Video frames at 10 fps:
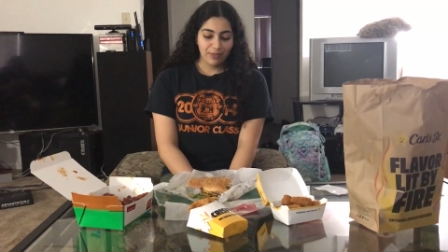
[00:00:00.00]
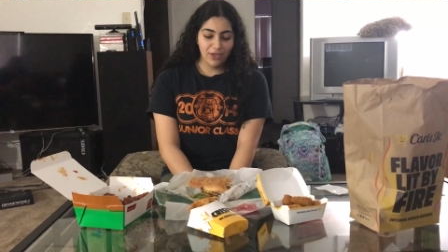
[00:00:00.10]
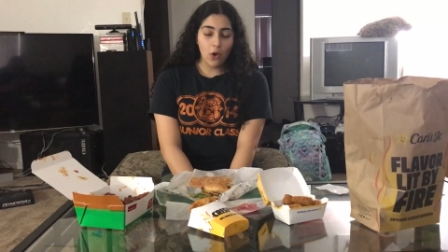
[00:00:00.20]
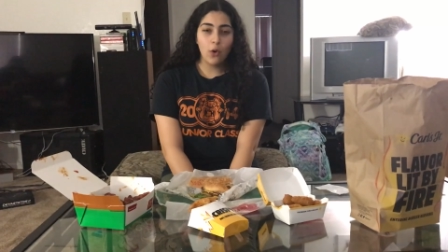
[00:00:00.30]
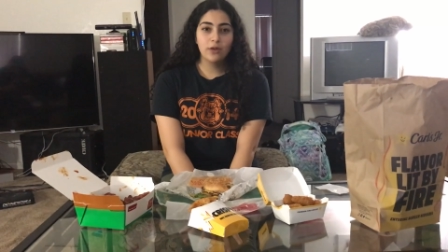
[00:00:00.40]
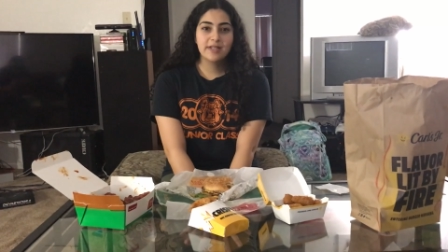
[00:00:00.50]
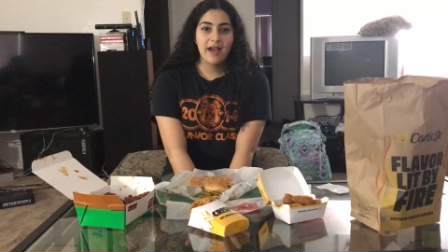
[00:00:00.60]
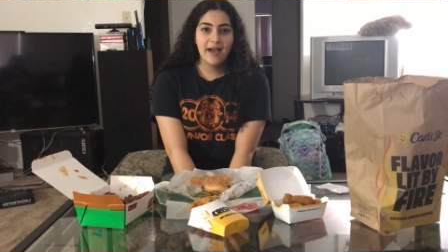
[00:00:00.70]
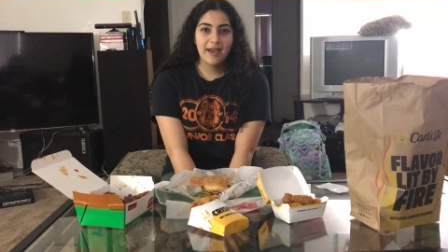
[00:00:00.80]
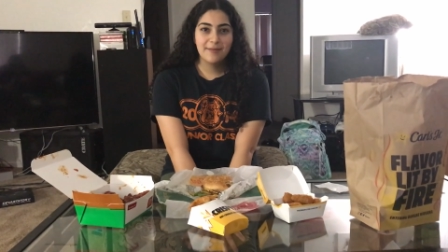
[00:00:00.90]
the old
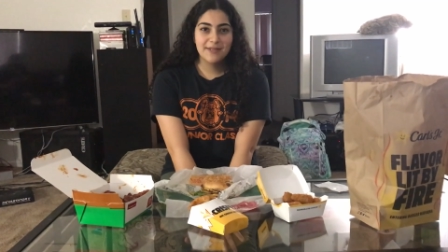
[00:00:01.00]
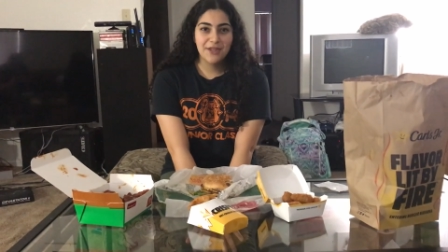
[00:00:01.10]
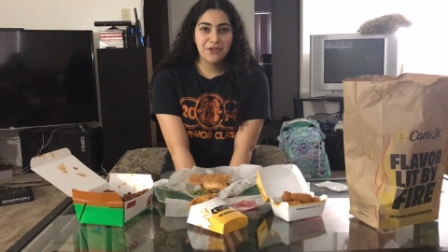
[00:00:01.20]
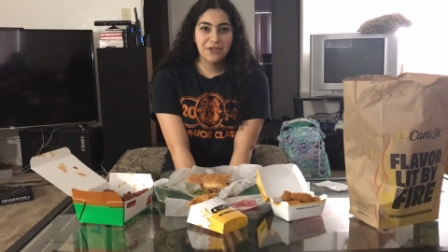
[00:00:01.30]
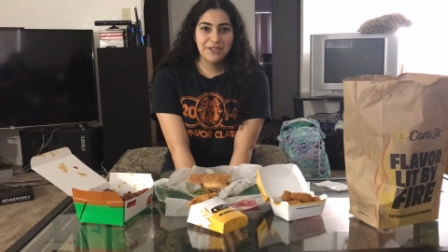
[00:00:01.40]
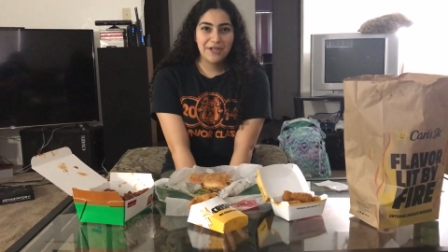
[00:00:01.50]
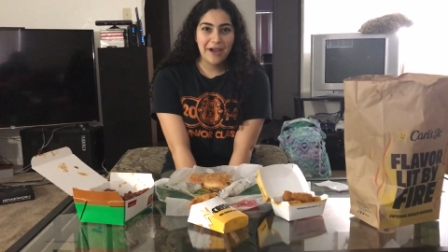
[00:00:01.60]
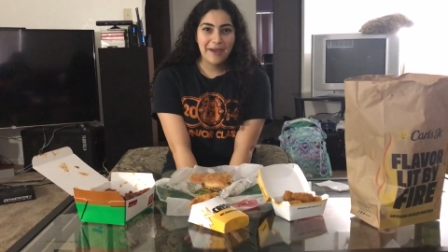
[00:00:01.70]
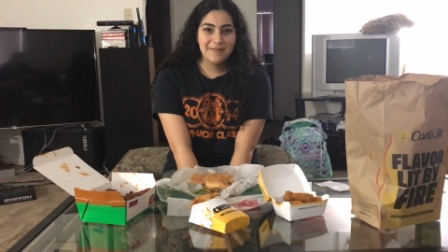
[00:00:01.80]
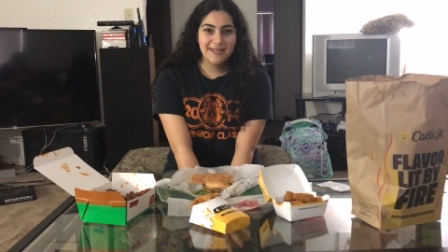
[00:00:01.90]
times and the good
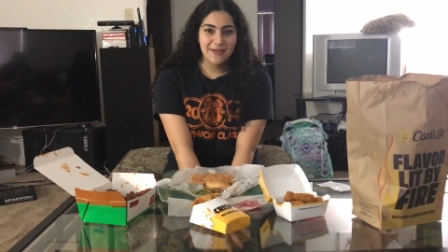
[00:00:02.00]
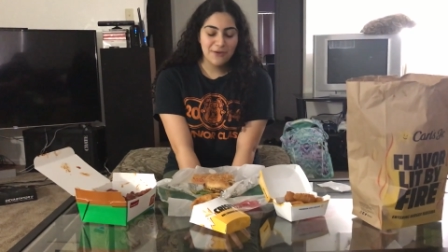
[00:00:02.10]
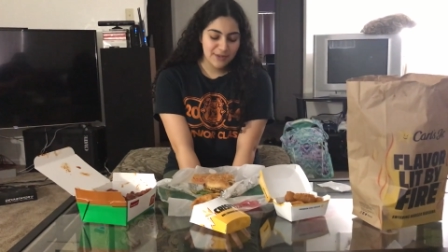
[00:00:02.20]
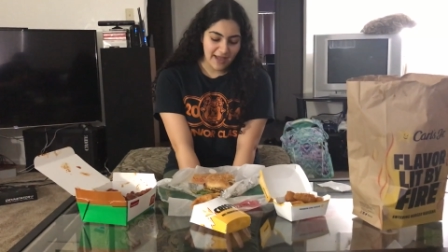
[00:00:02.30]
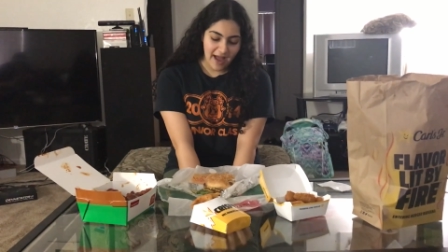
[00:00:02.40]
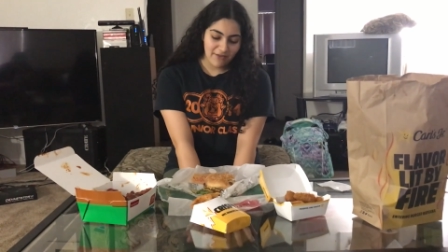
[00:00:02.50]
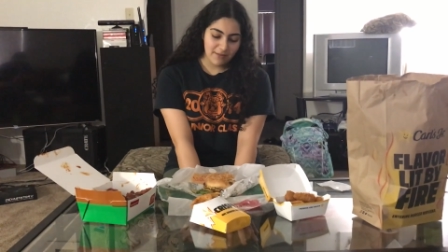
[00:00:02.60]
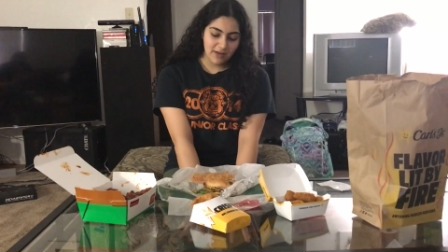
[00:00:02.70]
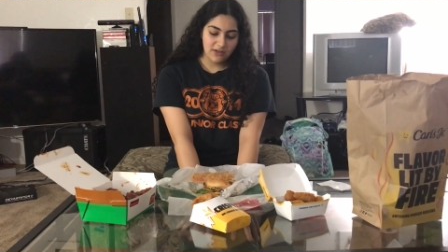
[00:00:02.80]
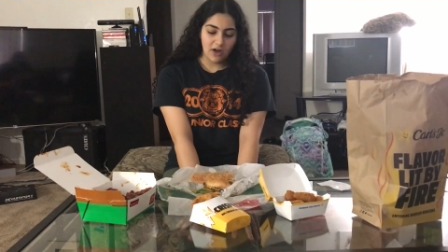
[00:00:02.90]
times that used to have
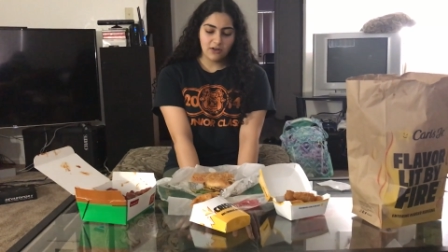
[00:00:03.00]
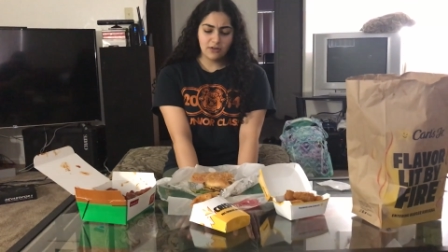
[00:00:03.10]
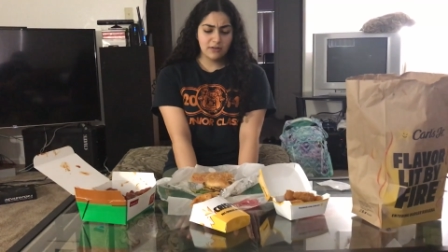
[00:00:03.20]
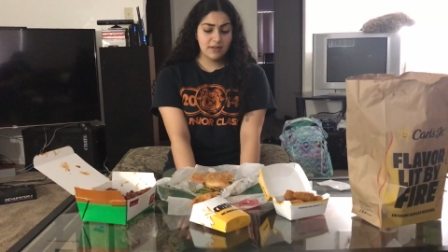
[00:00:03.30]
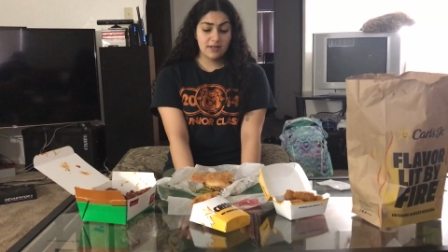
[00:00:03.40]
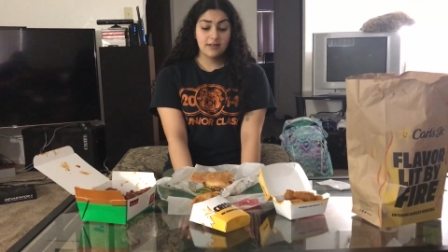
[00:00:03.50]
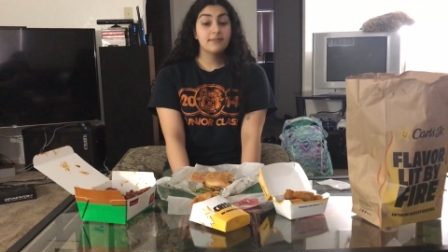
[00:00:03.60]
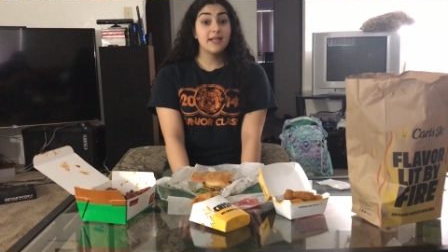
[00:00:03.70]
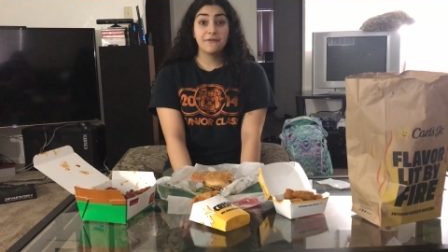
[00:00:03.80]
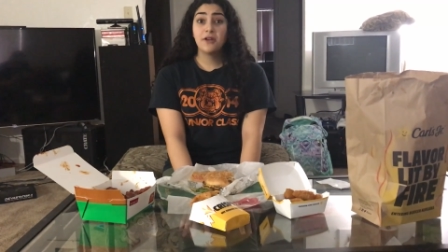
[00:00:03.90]
at McDonald's,
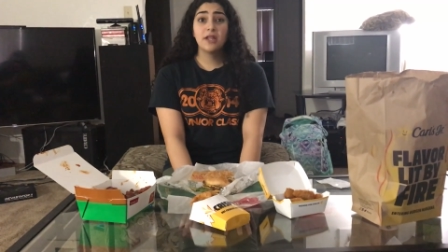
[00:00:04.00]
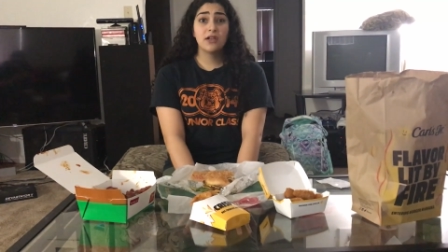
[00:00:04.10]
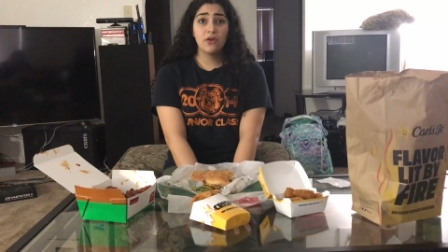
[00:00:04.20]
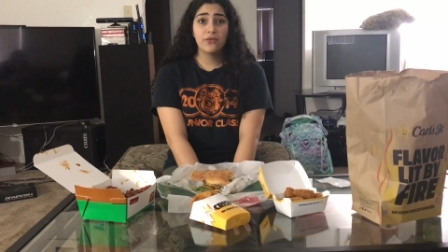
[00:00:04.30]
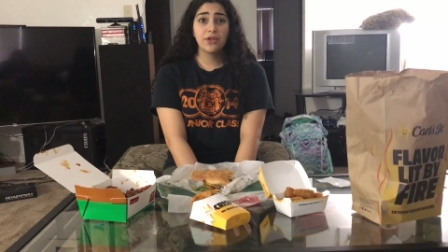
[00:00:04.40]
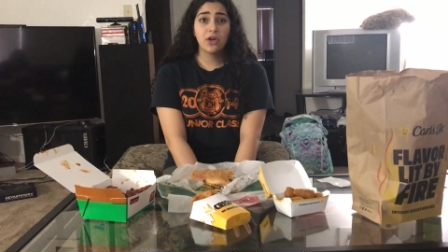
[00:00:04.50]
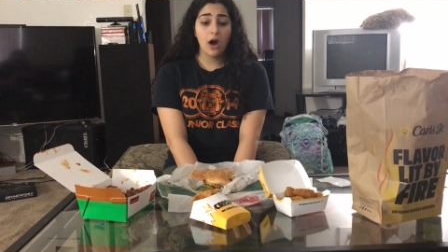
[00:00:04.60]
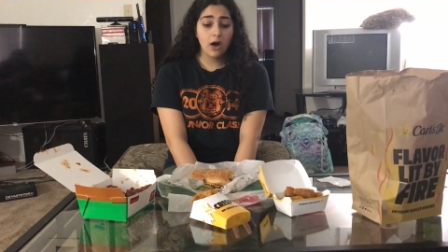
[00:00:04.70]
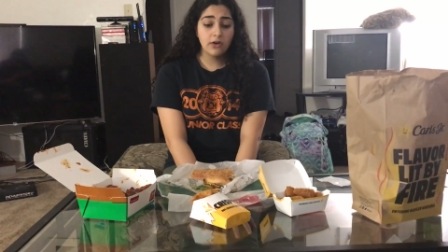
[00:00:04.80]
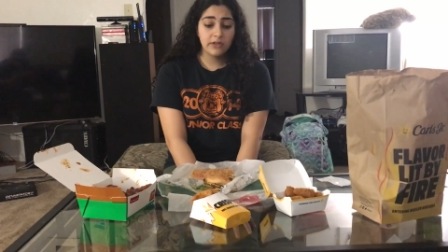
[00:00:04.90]
definitely go for the
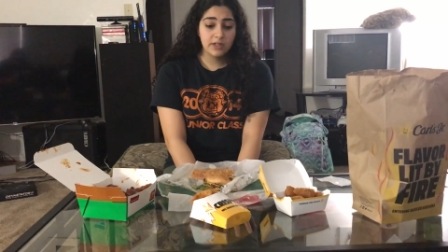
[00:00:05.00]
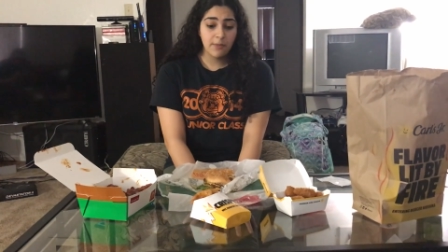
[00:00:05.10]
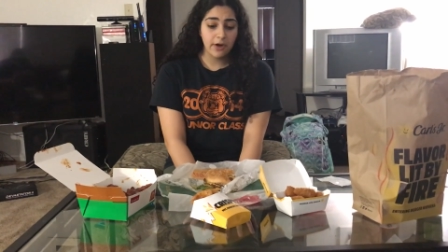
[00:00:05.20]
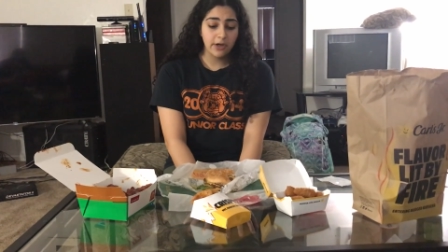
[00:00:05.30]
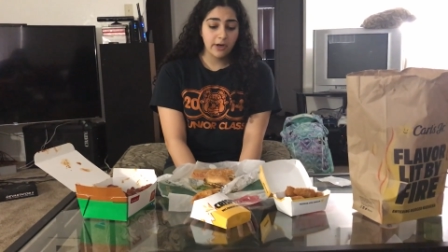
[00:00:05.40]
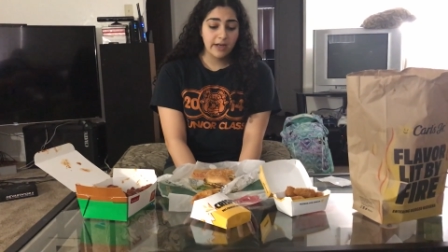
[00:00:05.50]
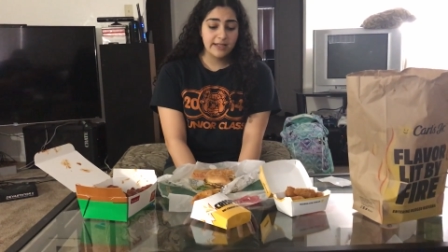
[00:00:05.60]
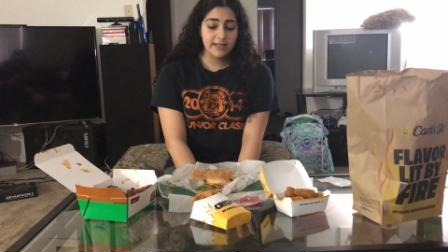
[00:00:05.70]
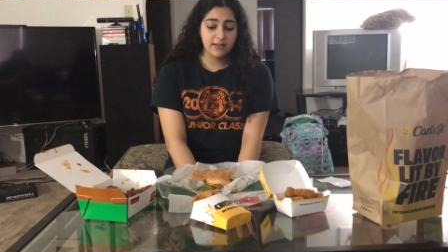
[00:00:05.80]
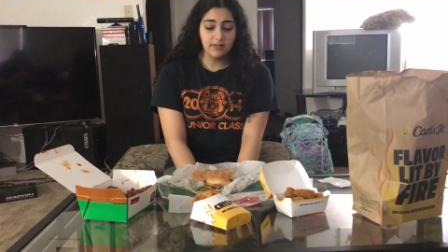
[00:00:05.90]
Carl's burger
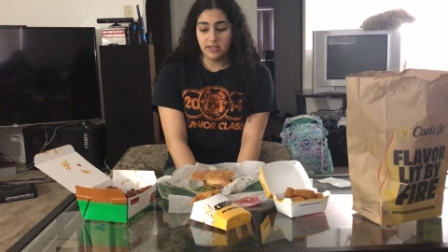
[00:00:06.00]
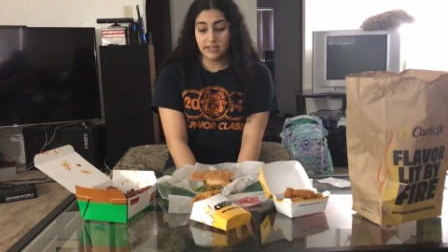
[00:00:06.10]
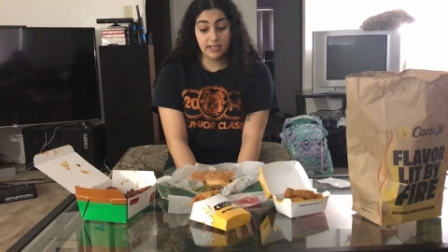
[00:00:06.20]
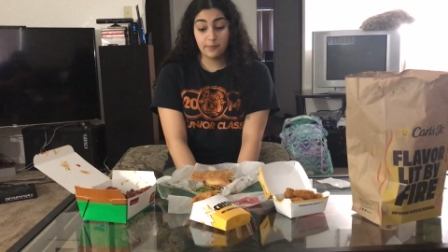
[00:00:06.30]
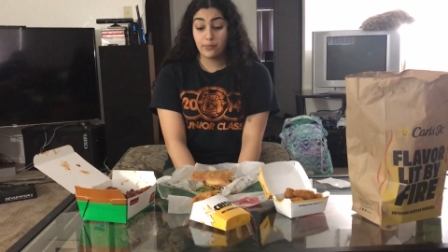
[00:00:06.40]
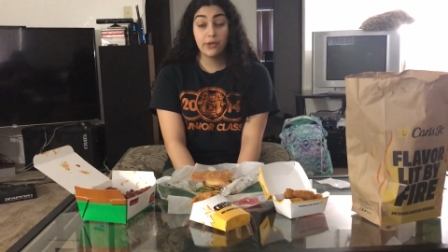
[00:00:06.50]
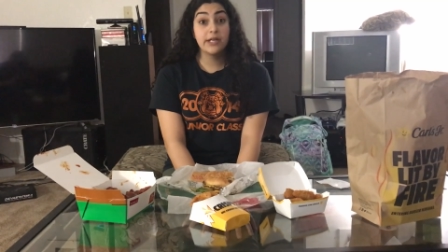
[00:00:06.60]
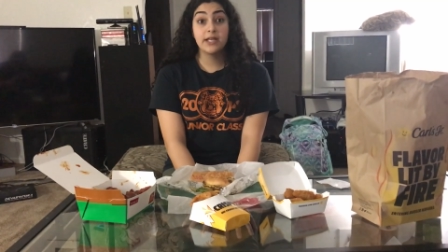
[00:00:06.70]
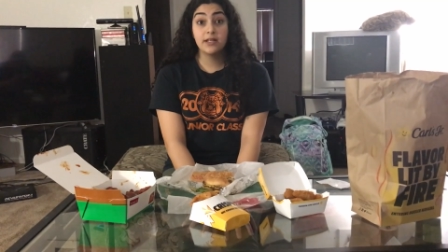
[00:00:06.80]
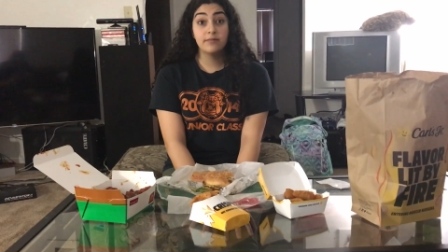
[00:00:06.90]
because it, it's
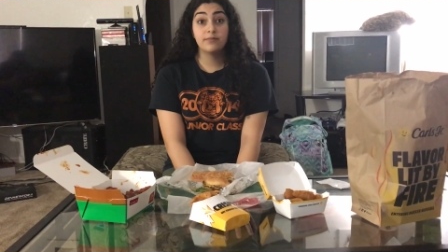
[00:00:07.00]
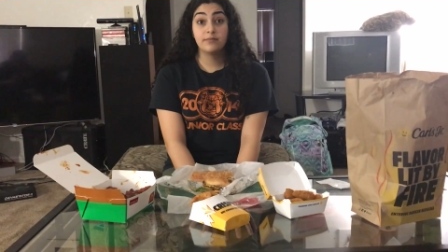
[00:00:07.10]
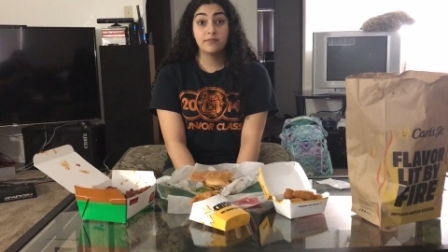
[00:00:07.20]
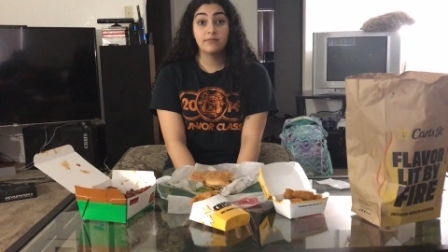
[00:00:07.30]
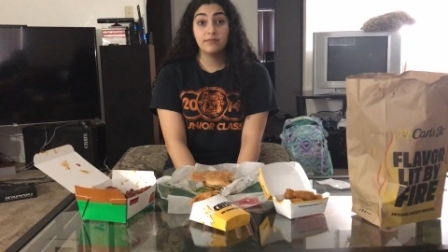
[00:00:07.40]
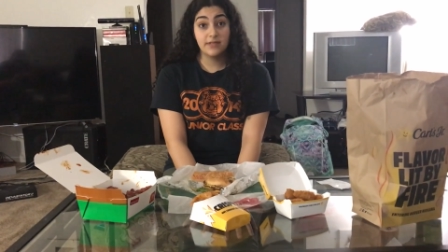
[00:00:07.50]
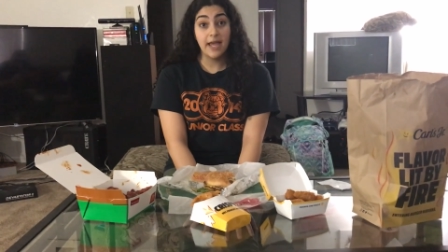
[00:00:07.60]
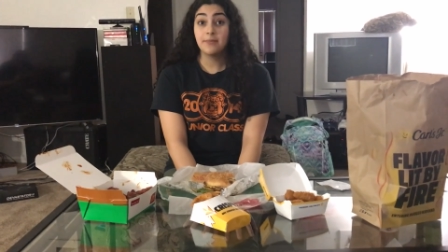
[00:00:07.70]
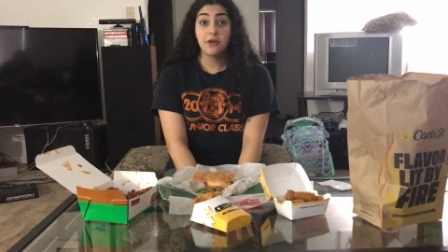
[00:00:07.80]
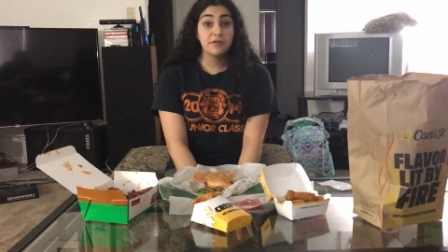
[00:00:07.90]
pretty
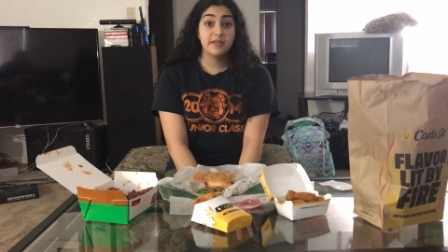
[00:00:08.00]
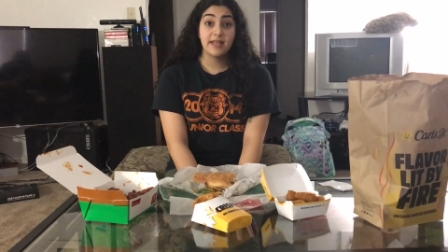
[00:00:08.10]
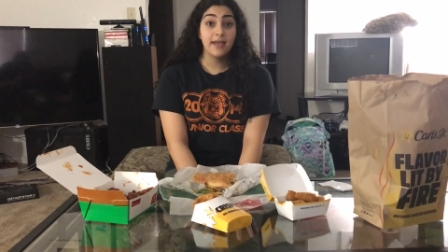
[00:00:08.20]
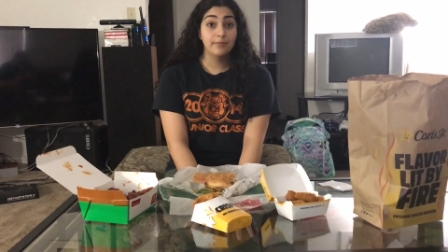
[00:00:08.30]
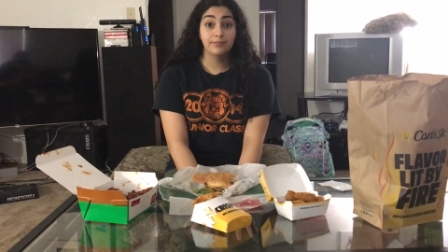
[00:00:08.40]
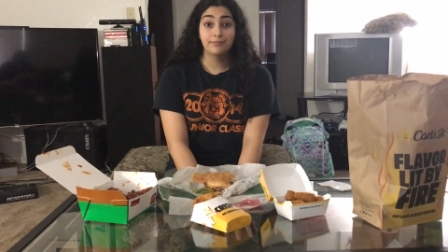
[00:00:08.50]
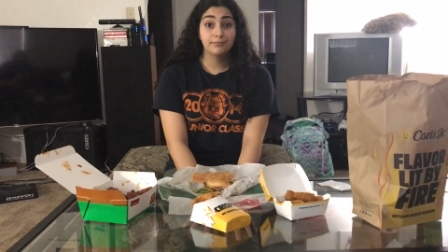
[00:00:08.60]
damn near the same.